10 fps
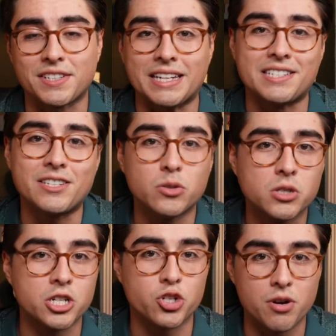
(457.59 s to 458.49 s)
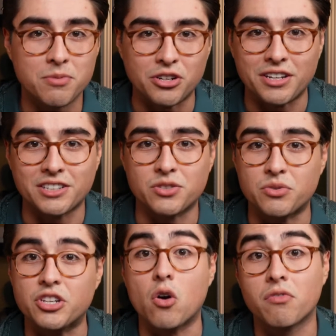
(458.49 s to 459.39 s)
it's still contributing to
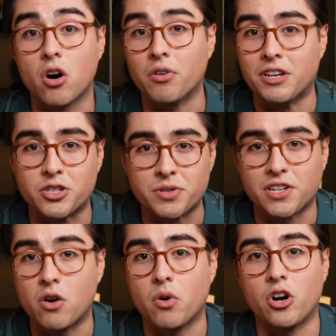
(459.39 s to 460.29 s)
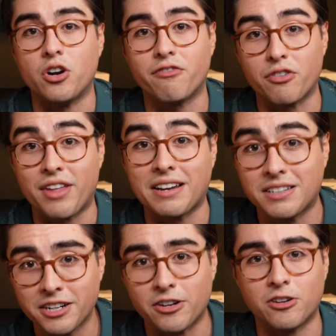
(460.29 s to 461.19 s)
the overall interest I'll earn for that
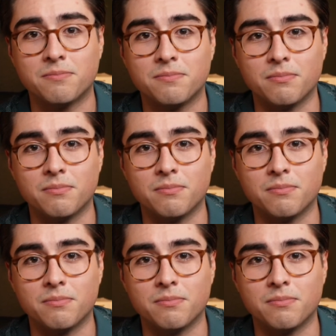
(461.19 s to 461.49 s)
year.